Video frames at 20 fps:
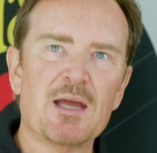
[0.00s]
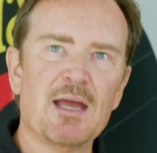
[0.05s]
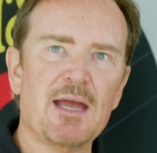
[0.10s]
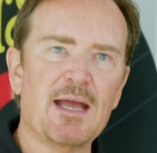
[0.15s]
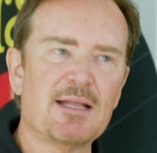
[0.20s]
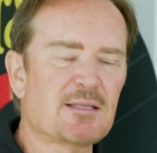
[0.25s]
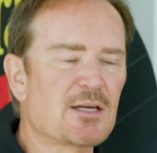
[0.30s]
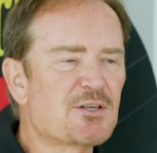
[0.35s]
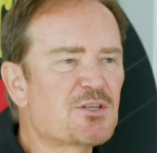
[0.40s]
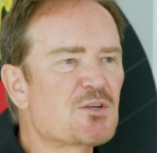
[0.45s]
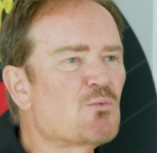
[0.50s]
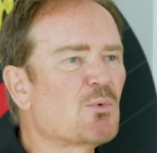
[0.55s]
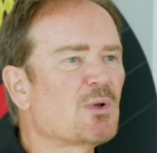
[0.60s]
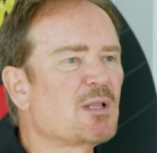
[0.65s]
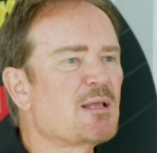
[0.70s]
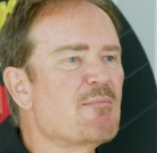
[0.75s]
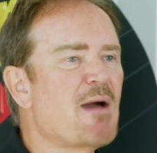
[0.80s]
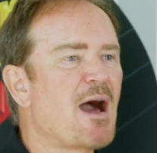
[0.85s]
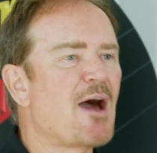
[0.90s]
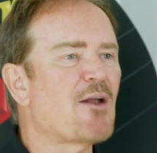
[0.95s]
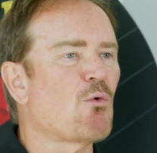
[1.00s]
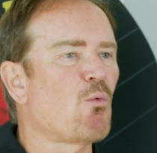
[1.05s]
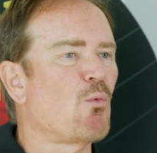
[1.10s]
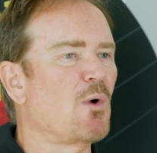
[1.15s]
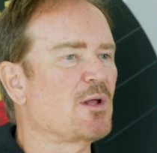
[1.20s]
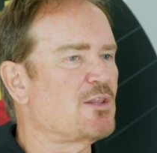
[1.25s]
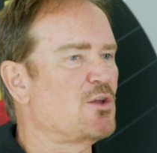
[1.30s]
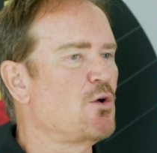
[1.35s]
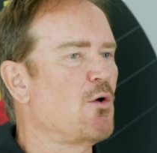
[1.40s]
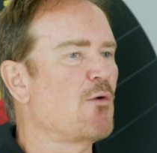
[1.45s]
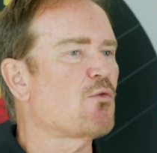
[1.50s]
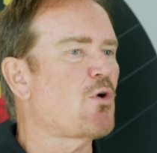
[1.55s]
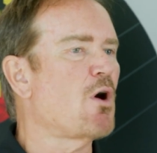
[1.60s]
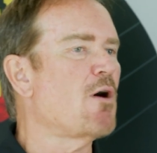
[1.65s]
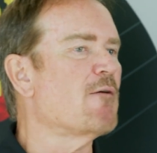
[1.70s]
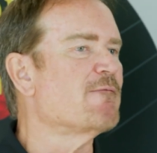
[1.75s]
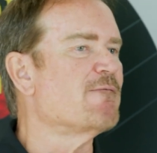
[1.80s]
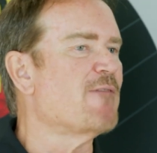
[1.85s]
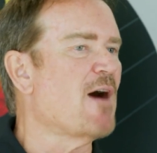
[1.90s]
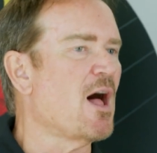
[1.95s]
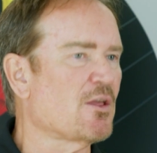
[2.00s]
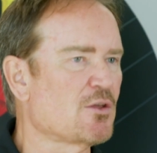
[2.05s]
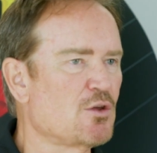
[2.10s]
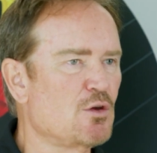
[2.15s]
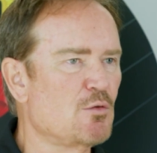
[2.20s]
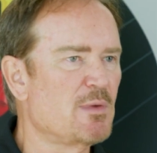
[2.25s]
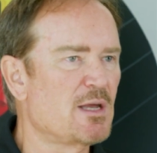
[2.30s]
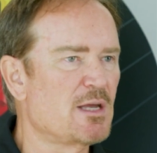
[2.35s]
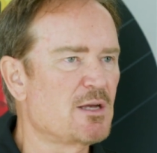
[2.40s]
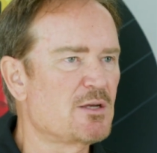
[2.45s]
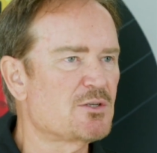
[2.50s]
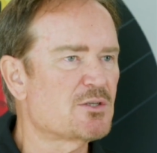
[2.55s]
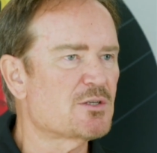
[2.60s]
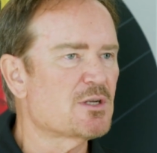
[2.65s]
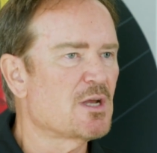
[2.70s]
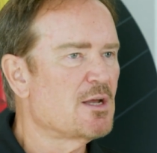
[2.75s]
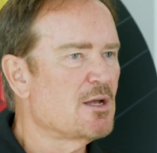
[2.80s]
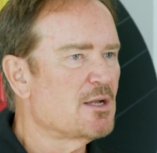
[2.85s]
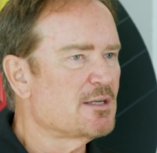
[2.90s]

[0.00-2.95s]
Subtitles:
it doesn't really matter what the overall volume is.